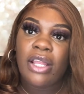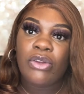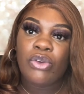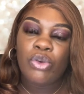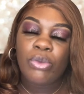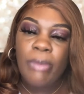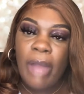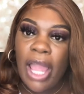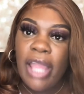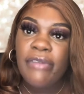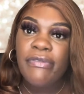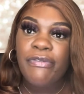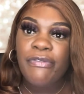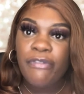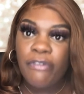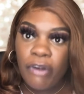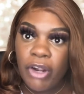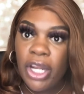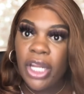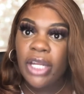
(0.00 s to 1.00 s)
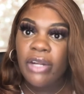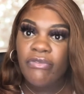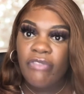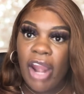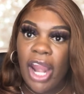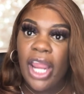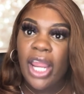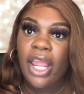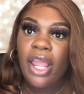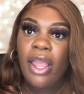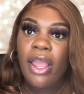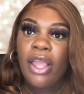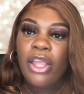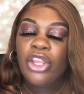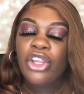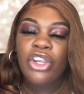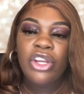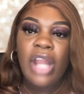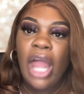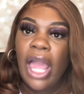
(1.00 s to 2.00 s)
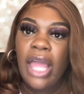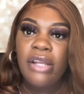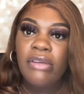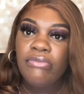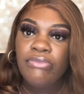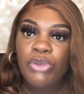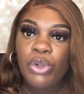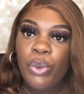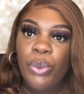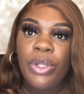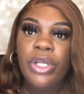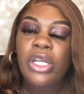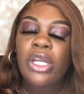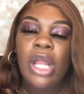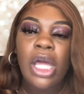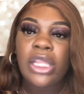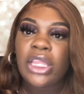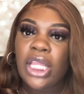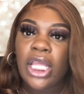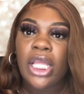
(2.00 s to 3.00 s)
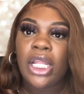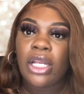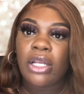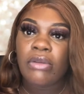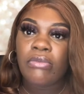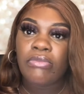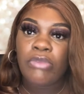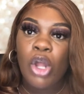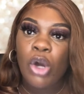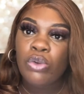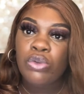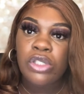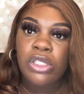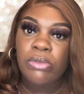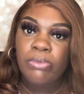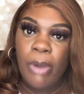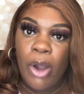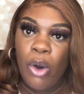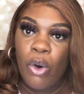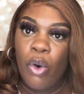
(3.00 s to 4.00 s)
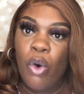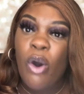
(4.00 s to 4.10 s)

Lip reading: You're not doing nothing. No smoke.